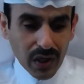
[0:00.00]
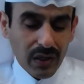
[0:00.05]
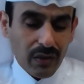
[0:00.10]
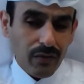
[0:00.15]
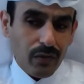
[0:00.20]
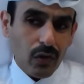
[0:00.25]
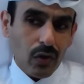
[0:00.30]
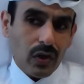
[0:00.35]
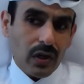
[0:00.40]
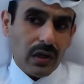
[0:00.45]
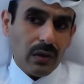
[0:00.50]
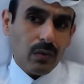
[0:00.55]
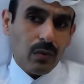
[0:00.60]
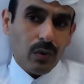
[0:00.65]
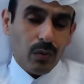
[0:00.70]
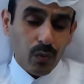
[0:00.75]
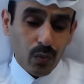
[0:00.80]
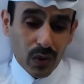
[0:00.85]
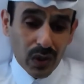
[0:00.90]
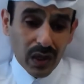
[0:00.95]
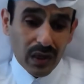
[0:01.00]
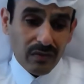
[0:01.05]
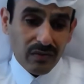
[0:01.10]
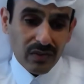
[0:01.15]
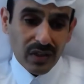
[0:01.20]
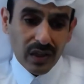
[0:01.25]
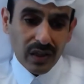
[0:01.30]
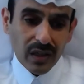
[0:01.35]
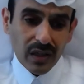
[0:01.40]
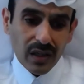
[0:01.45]
And if you look at what we have
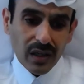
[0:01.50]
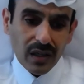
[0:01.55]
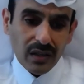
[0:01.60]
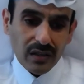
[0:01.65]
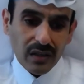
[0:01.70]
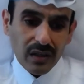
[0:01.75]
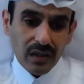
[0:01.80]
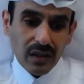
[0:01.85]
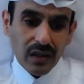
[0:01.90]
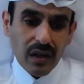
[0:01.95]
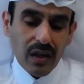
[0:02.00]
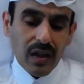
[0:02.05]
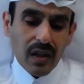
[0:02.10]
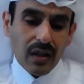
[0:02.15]
done in Qatar,